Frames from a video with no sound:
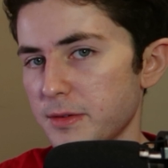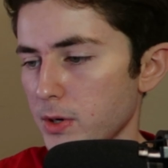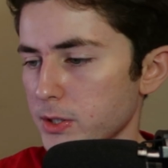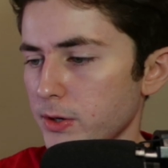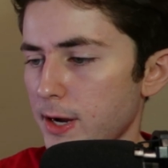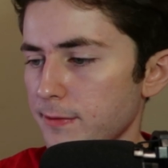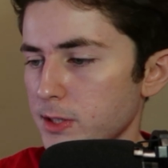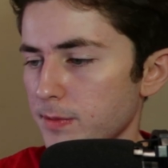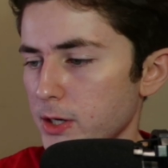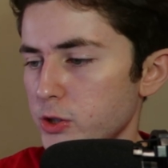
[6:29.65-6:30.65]
We also have
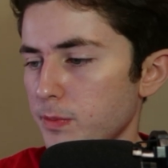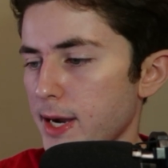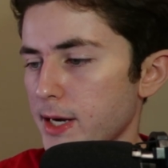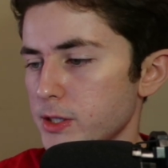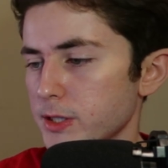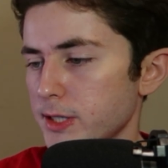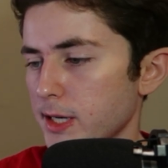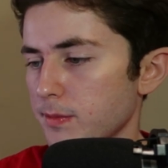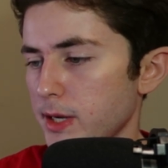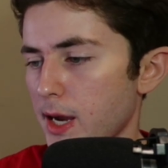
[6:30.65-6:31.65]
some extra packages that
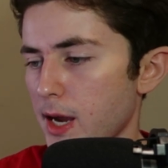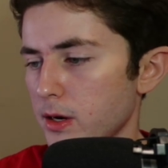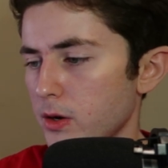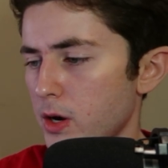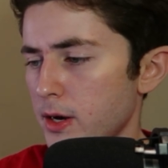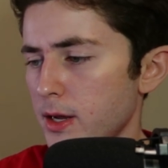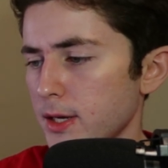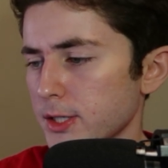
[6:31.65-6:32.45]
can be added on,